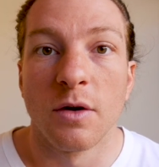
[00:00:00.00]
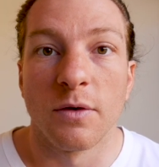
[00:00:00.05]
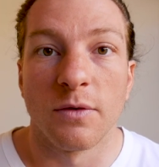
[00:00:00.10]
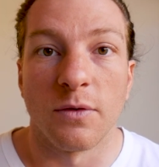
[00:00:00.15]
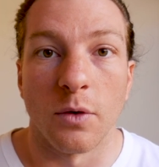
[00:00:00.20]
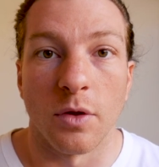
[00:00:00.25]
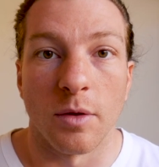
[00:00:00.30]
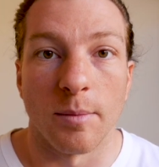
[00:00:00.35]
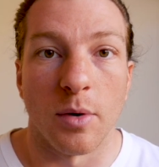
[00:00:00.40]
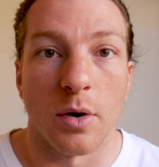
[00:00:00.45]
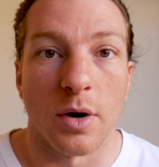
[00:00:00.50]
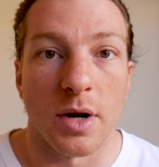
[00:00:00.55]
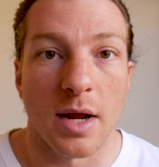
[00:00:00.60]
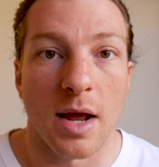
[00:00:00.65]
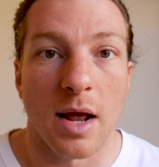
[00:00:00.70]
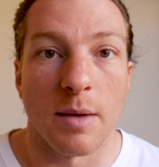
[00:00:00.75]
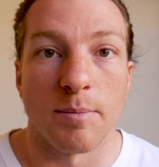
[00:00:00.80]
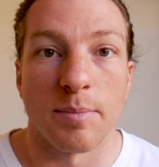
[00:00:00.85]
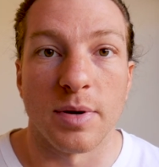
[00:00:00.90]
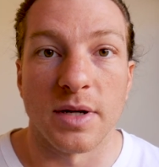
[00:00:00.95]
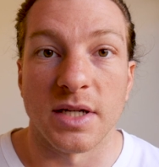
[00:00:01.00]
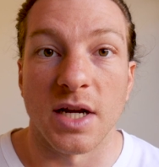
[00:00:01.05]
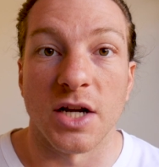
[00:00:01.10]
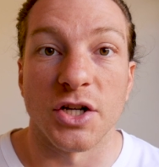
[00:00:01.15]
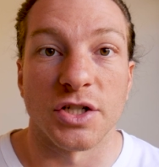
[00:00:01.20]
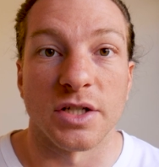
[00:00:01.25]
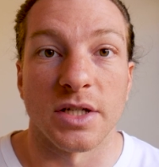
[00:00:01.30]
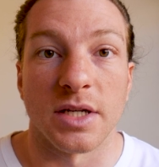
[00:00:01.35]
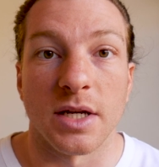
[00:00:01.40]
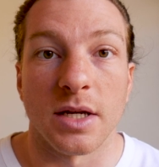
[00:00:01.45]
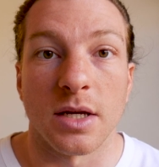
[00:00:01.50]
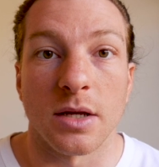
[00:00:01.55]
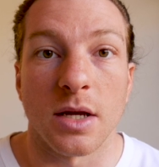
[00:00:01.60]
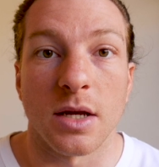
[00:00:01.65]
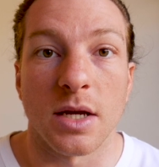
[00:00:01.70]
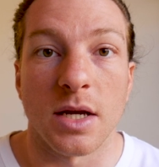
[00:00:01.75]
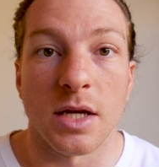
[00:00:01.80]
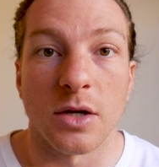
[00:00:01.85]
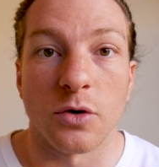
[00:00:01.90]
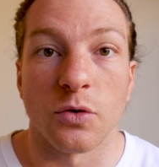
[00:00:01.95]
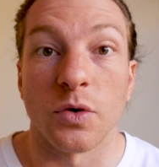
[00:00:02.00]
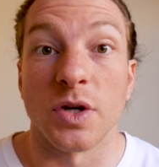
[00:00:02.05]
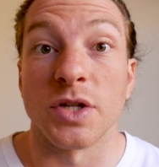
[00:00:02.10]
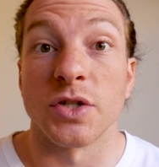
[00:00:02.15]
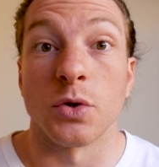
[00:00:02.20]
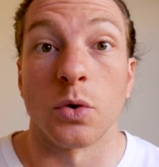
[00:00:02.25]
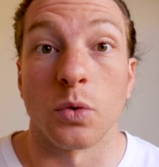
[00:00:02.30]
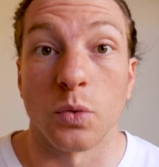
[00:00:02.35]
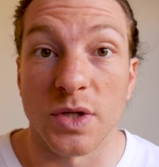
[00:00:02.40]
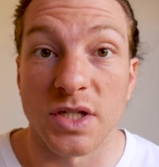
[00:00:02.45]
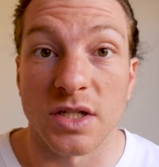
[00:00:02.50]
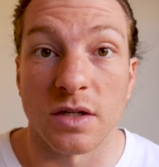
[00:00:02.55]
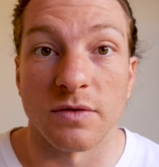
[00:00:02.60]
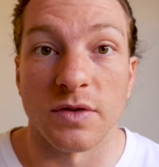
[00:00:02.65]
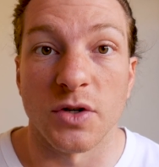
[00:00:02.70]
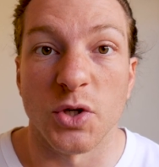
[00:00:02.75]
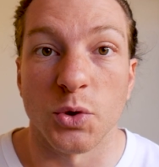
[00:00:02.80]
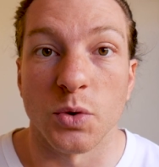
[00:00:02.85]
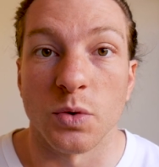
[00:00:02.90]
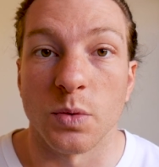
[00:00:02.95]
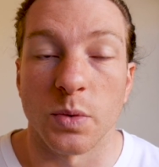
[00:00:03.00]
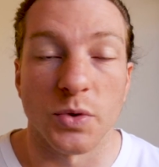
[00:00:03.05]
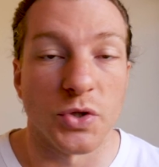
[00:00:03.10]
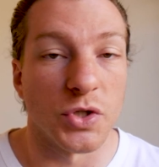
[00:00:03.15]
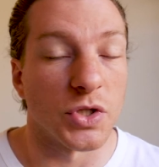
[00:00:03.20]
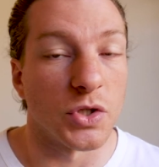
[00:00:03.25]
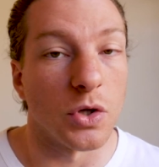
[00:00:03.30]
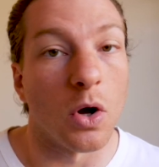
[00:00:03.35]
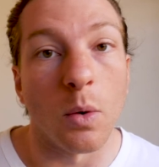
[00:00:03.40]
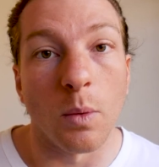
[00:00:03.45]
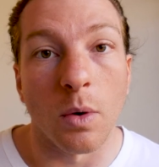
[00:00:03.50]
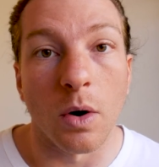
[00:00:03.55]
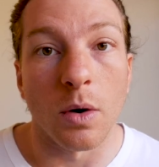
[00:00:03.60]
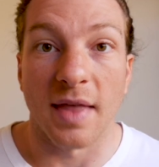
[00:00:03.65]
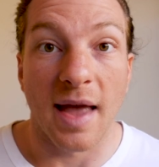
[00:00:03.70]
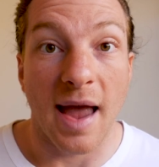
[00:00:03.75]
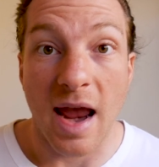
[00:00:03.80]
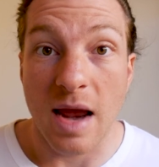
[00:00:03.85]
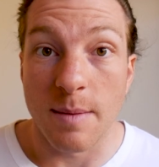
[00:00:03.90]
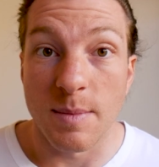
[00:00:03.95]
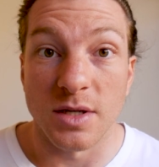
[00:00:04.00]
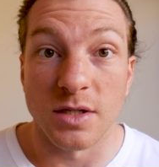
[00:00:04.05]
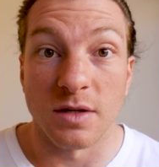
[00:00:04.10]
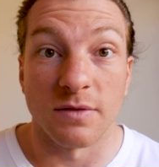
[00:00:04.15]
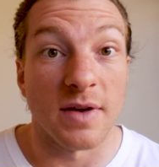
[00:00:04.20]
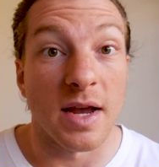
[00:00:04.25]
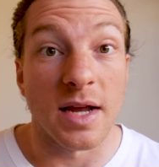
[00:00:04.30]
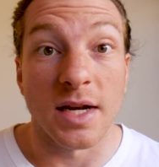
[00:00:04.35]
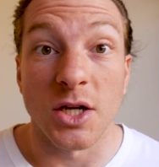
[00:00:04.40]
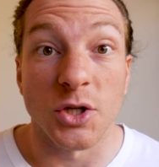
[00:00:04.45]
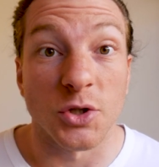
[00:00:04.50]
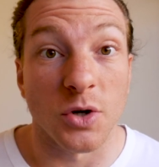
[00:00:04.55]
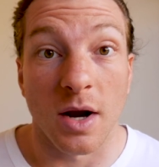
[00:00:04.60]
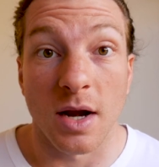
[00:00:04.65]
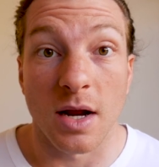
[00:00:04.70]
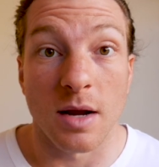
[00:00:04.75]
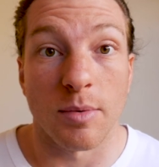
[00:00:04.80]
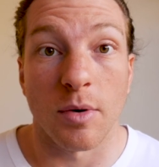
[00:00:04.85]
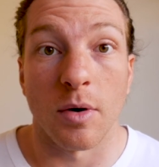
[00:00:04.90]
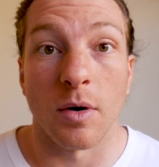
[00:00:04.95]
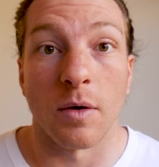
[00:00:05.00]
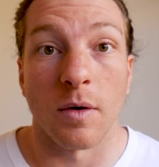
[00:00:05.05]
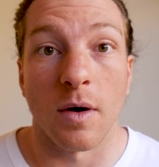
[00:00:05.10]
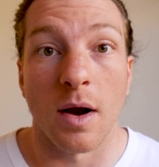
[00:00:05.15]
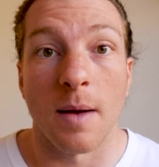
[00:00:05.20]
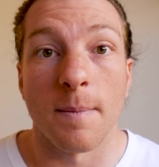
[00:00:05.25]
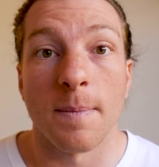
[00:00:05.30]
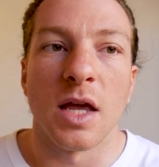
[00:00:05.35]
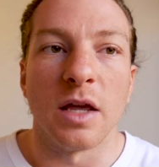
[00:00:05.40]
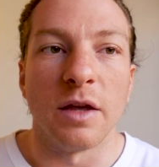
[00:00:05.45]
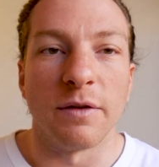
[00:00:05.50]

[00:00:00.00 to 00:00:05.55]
for the body and potentially increase your risk of injury, which is not what the aim is of any training program.